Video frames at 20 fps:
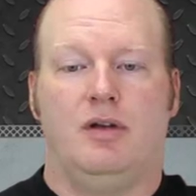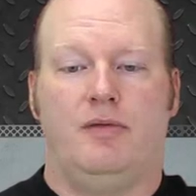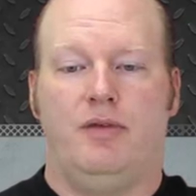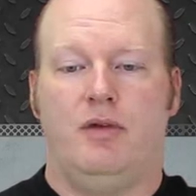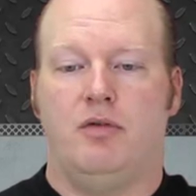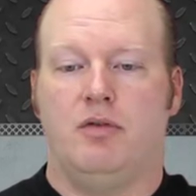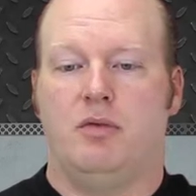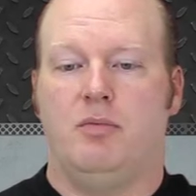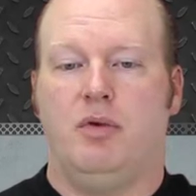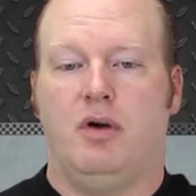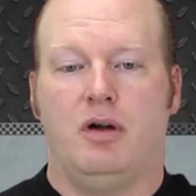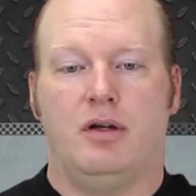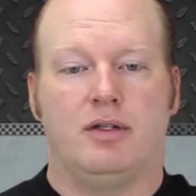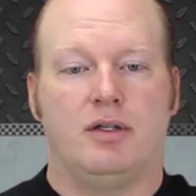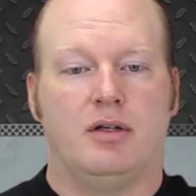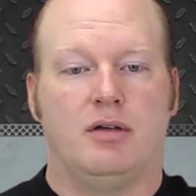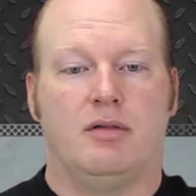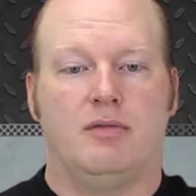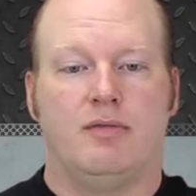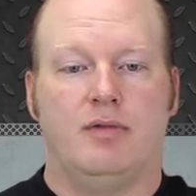a few of the parts
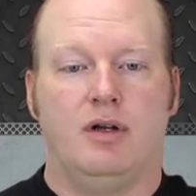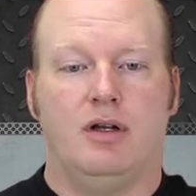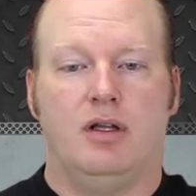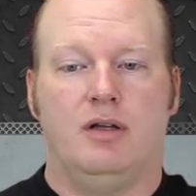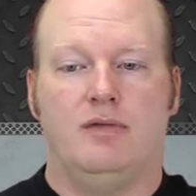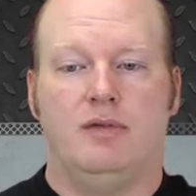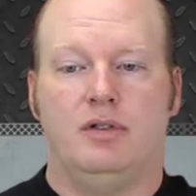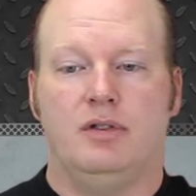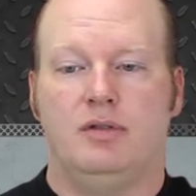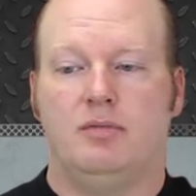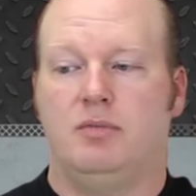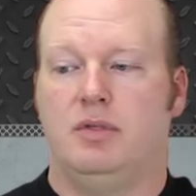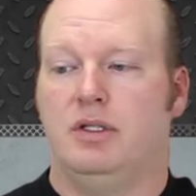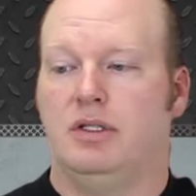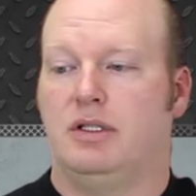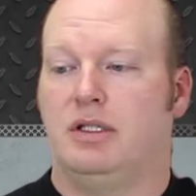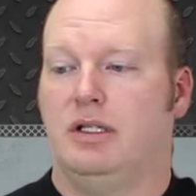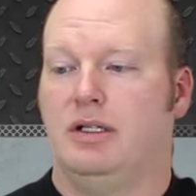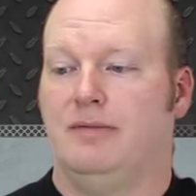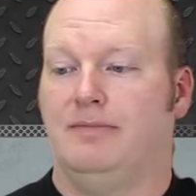here in front of us,
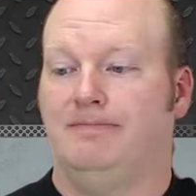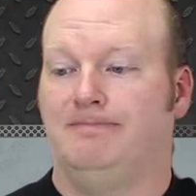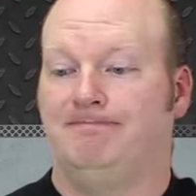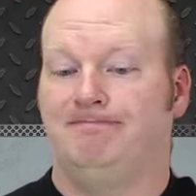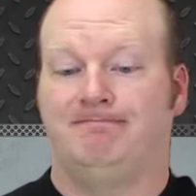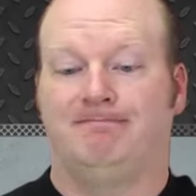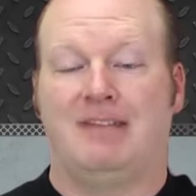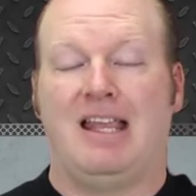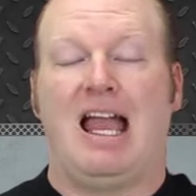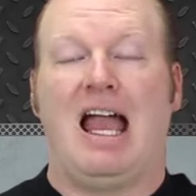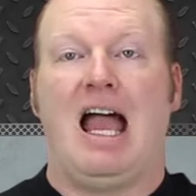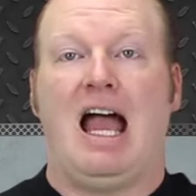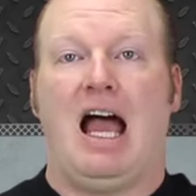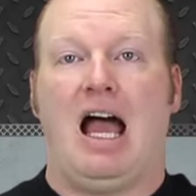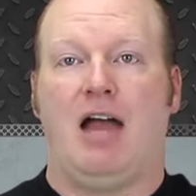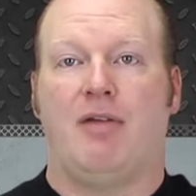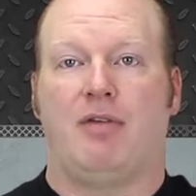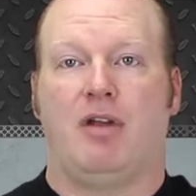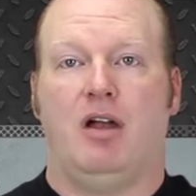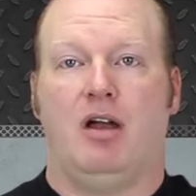but um,
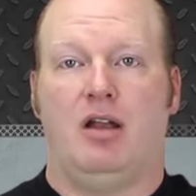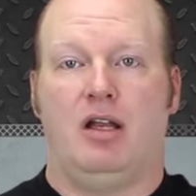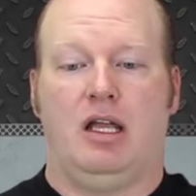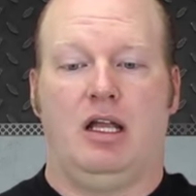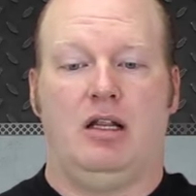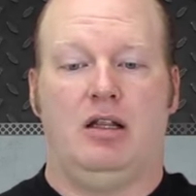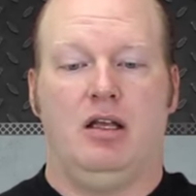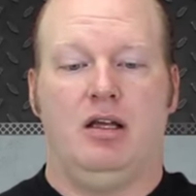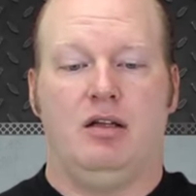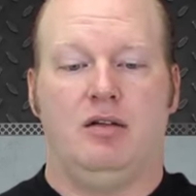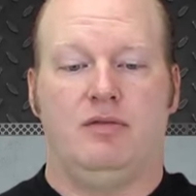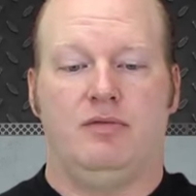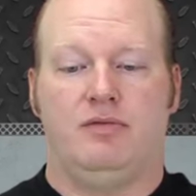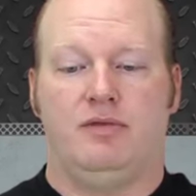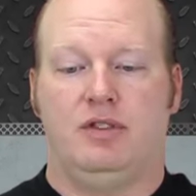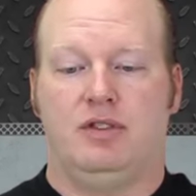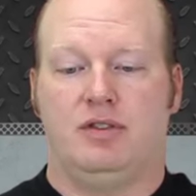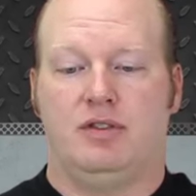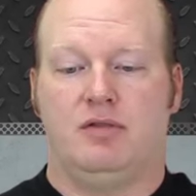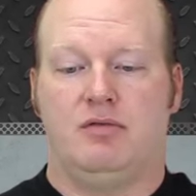I've got a lot of
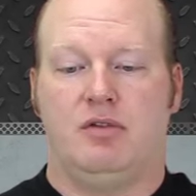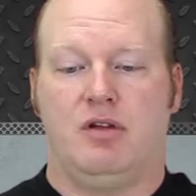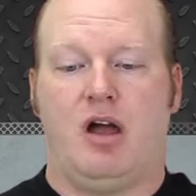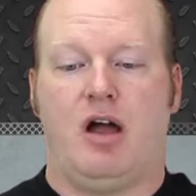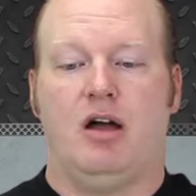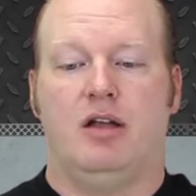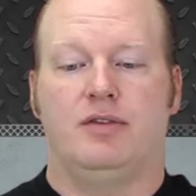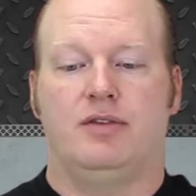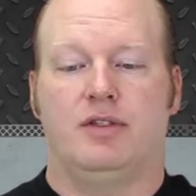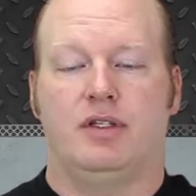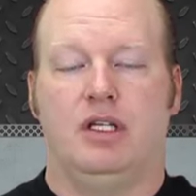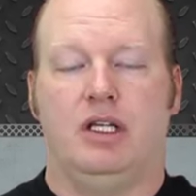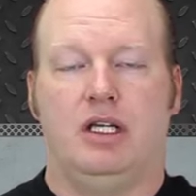just odds and